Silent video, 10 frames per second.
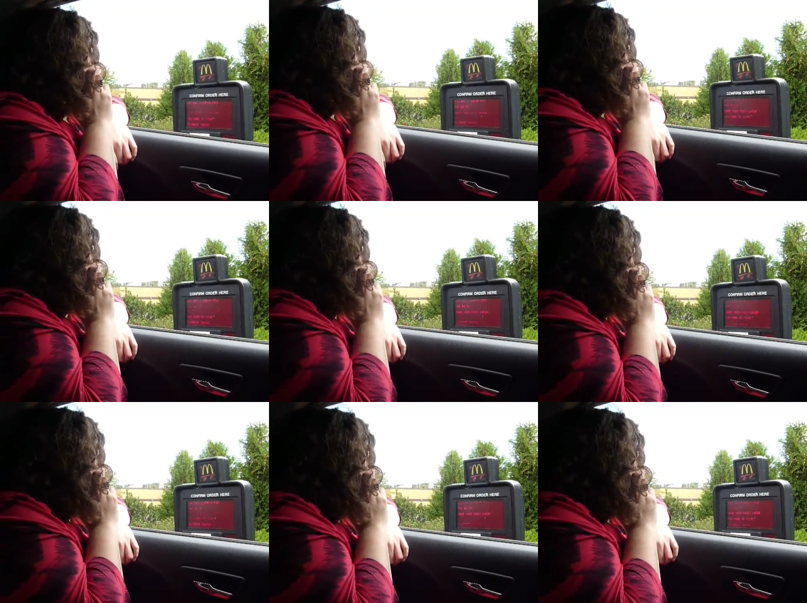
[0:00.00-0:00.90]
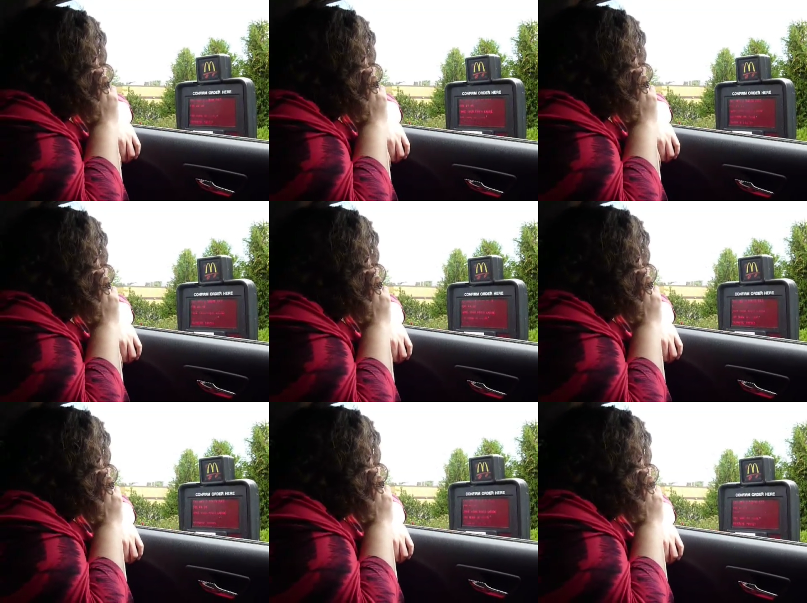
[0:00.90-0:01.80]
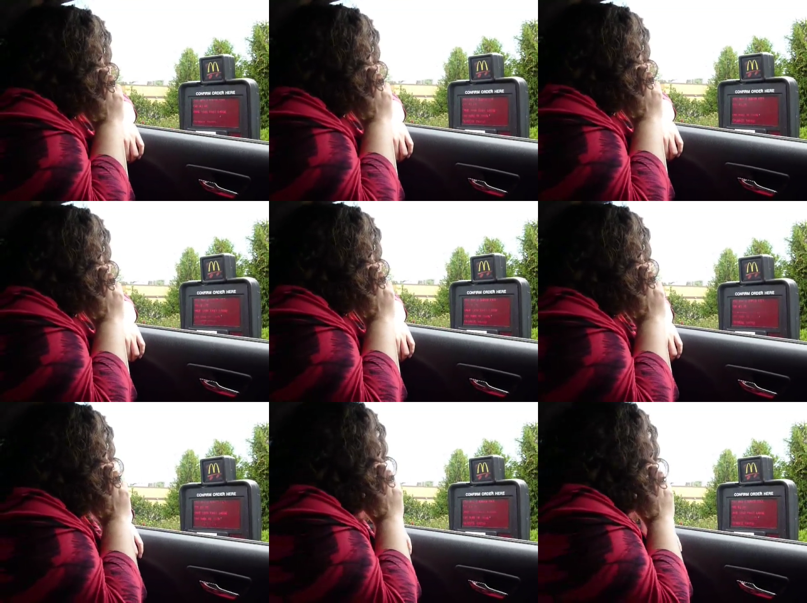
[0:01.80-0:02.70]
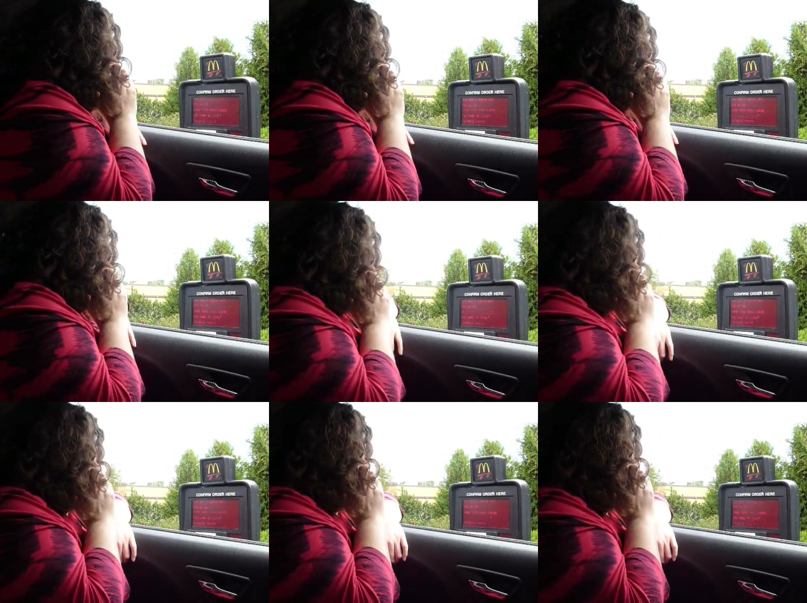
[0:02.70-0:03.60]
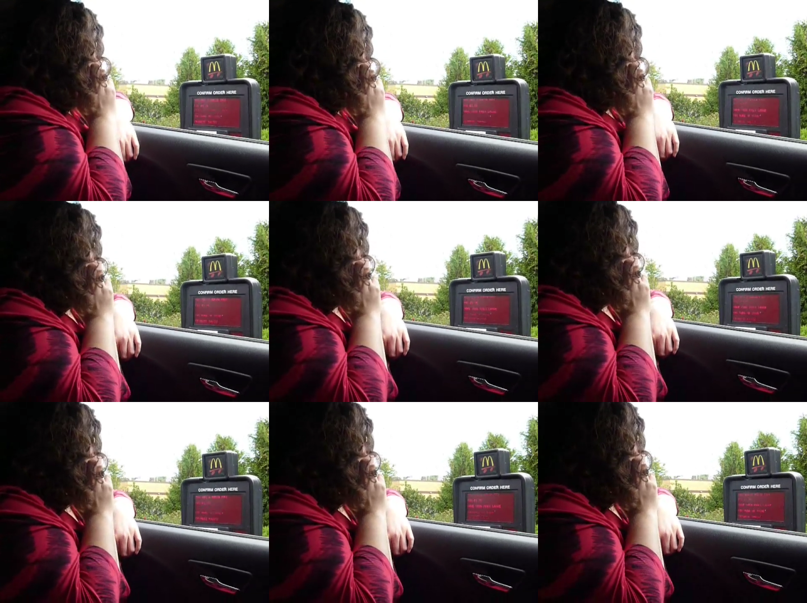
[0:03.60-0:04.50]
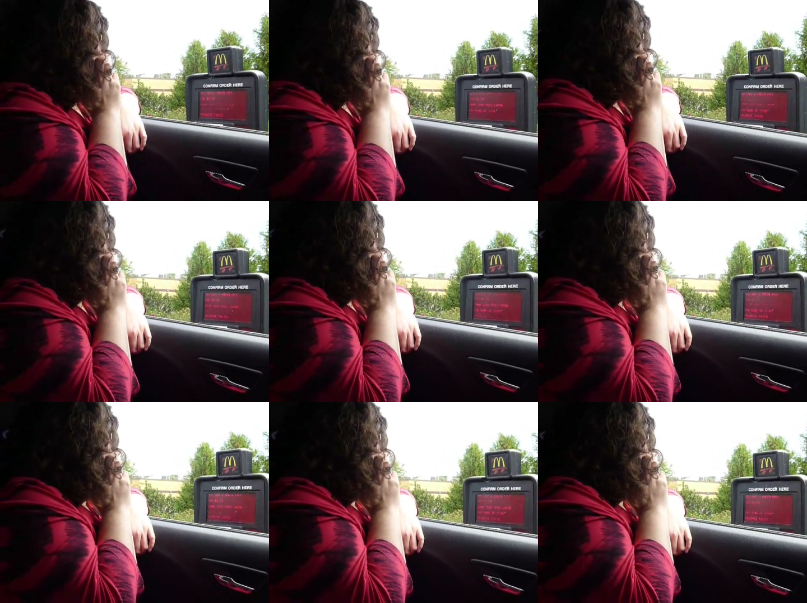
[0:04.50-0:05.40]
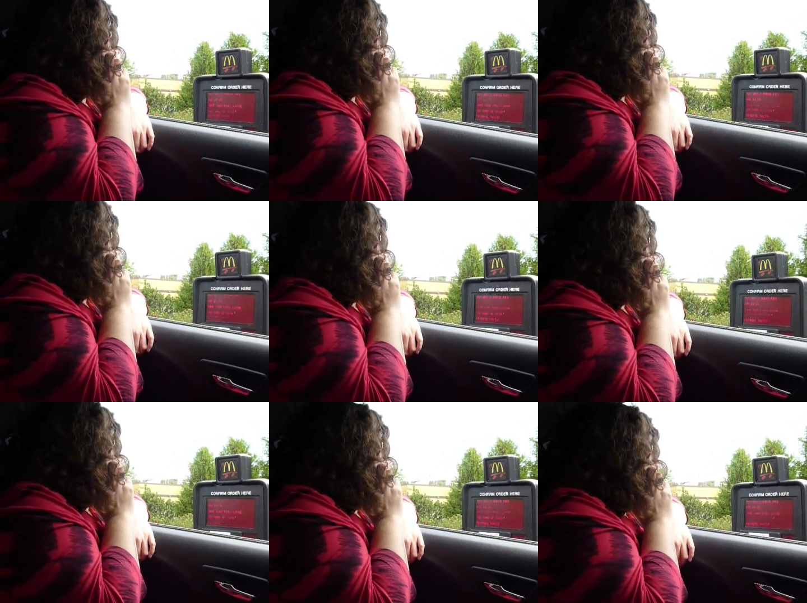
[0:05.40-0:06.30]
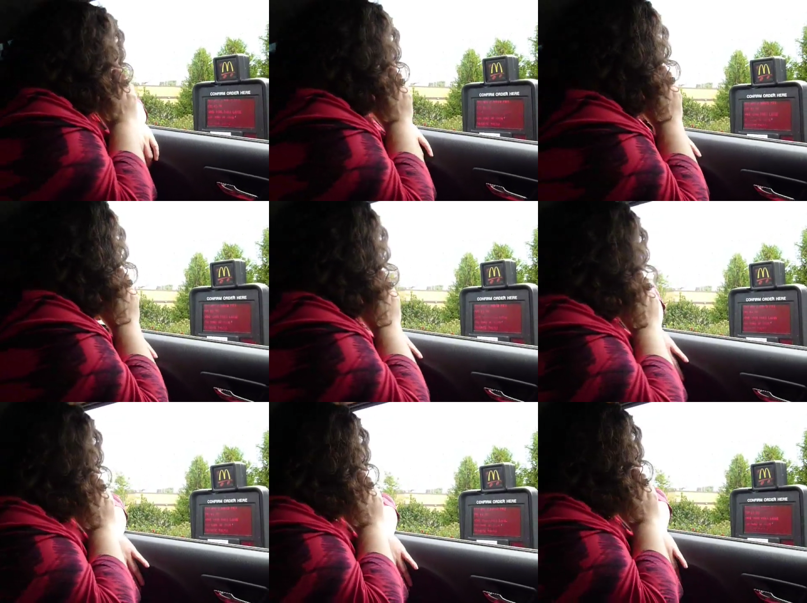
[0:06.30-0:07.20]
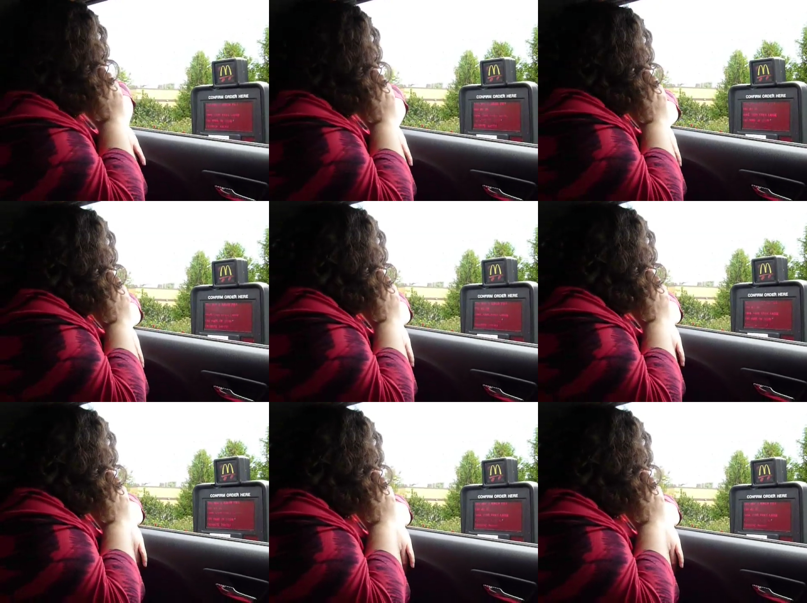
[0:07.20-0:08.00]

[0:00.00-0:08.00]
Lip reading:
(no speaker visible)